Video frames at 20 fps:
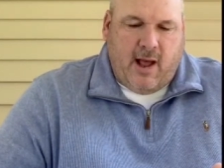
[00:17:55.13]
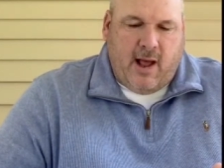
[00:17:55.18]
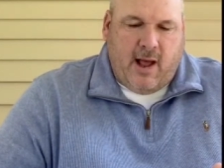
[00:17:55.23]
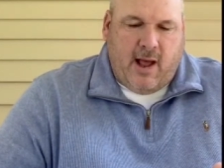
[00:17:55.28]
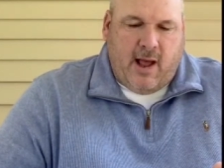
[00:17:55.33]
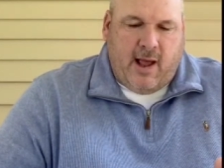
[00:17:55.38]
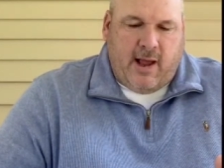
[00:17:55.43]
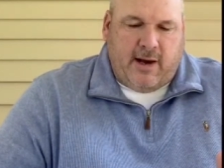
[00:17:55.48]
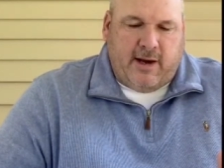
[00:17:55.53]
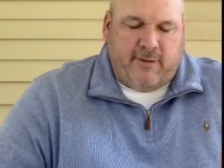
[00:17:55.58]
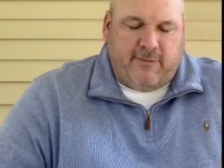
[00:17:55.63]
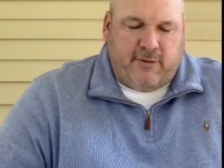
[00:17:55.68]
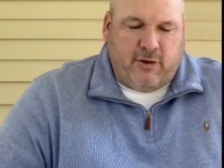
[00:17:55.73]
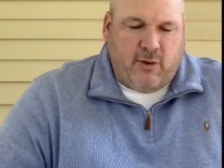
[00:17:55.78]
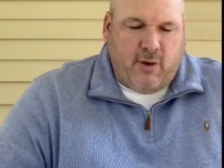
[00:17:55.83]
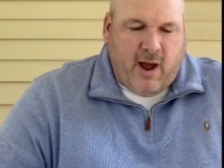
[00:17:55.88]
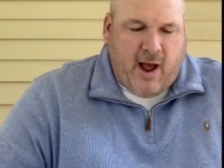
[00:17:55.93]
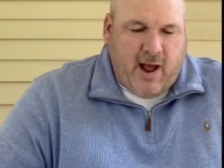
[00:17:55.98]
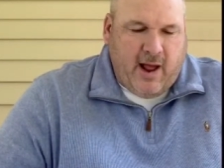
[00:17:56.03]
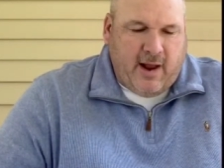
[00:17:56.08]
And if
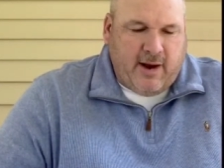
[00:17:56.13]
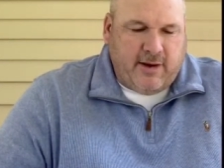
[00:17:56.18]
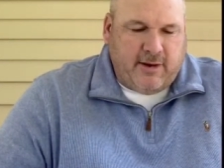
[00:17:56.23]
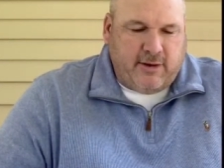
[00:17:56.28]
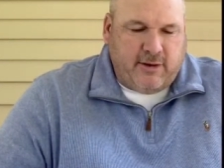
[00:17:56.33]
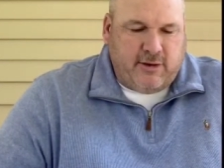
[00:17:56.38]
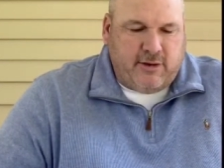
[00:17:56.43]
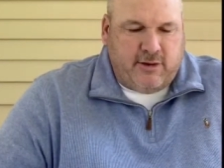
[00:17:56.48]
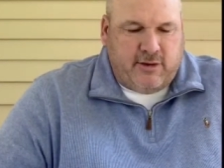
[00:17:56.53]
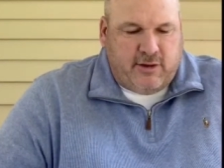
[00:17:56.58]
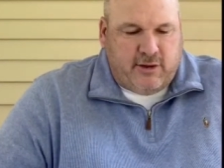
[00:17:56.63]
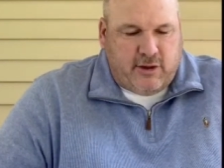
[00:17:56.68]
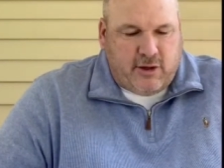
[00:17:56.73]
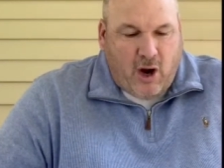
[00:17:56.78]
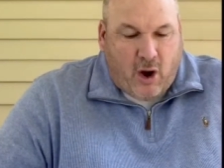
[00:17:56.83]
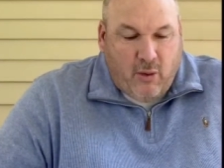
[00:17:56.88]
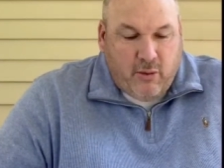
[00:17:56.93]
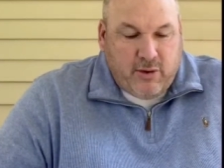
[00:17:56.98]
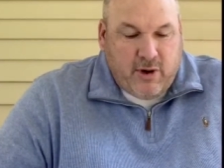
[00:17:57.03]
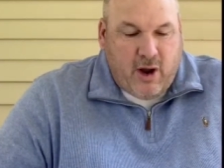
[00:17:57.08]
you
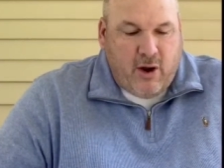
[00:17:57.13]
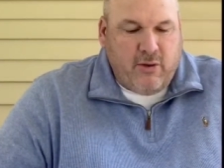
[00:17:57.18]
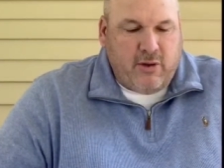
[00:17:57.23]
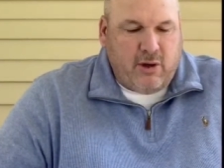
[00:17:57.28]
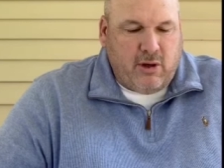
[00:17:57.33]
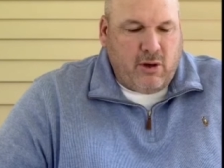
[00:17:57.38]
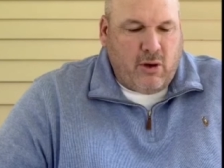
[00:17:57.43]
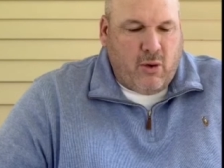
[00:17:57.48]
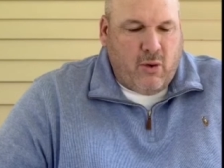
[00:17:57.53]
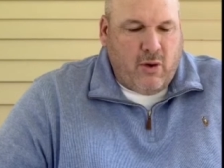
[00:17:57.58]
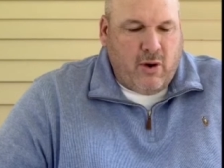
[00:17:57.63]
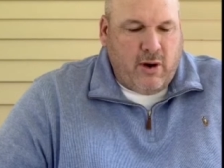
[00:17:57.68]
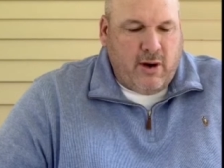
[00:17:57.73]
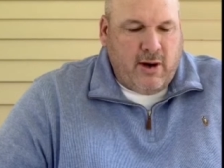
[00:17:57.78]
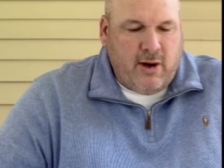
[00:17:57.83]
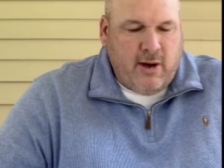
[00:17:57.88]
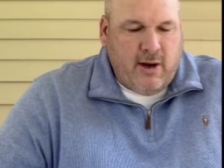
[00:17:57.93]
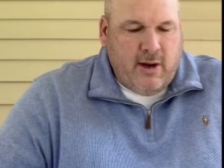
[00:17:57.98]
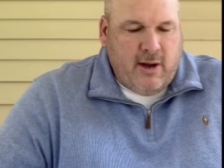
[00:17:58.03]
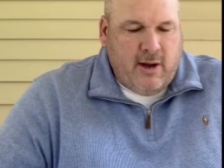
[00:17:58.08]
don't know the Lord,
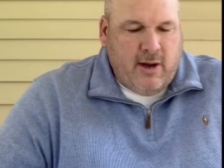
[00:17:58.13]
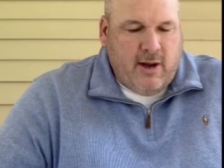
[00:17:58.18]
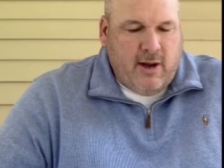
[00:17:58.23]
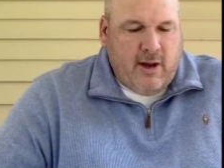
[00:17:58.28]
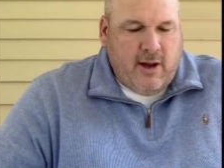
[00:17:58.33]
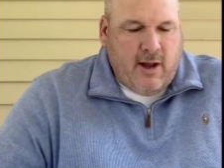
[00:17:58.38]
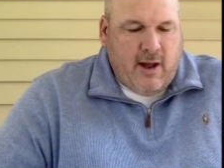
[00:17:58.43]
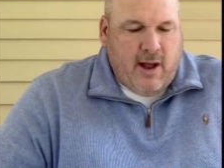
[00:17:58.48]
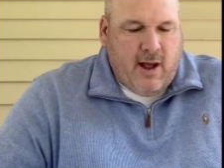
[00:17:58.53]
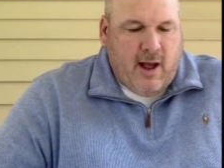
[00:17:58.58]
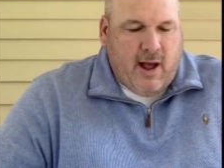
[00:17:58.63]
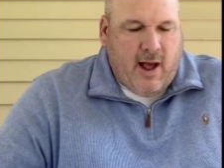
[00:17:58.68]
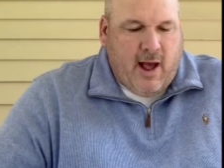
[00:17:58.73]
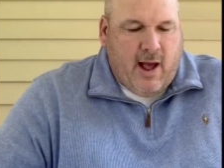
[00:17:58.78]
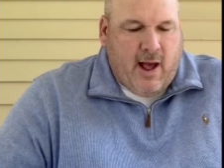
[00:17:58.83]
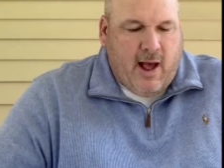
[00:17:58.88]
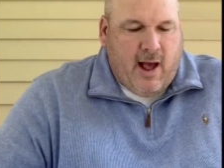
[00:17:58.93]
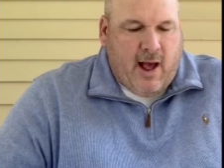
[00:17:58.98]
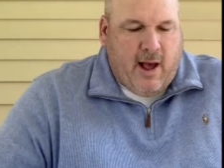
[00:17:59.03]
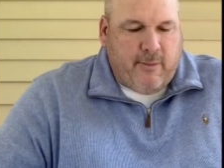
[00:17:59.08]

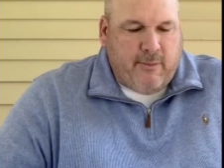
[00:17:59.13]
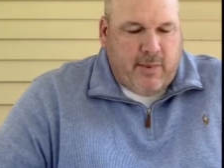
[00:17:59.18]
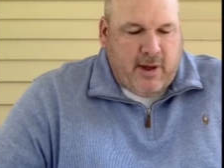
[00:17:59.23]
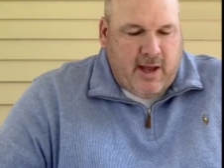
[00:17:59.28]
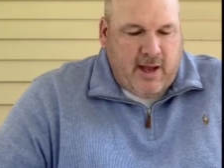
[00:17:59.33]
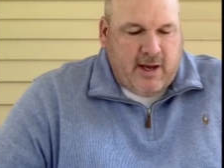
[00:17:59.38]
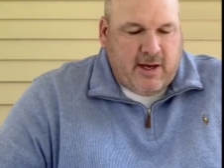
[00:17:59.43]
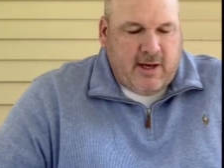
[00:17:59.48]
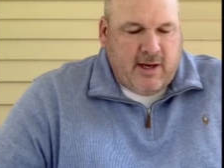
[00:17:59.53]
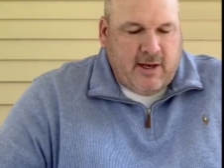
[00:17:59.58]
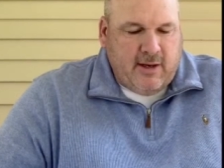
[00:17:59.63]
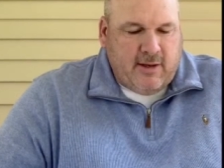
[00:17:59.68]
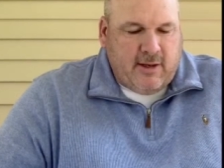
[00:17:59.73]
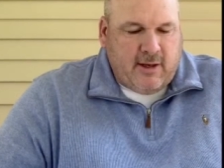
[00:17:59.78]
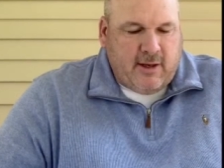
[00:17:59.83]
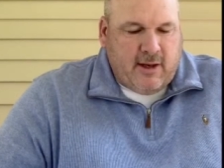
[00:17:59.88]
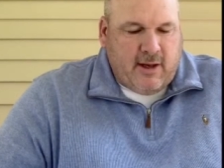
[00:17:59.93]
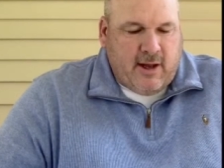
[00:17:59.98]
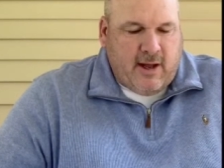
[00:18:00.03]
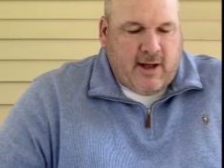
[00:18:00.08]
I beg you
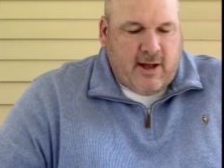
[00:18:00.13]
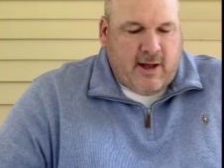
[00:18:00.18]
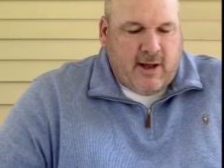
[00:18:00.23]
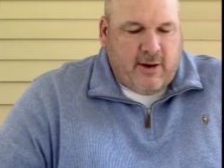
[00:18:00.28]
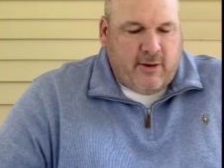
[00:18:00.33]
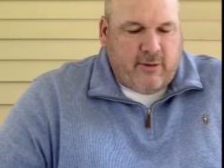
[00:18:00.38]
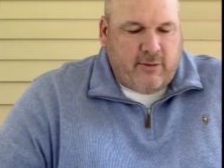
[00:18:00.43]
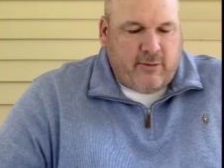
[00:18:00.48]
to, uh,